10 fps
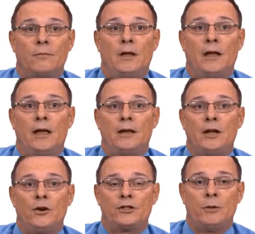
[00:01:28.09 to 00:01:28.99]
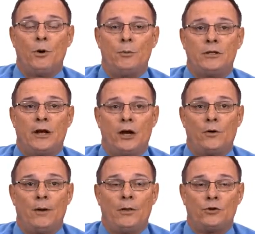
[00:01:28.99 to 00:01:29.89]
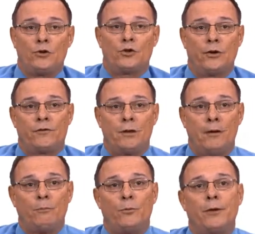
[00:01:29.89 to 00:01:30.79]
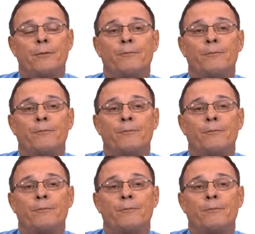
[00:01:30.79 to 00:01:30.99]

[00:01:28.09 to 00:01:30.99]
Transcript: And here's the moment diagram that you should have come up with.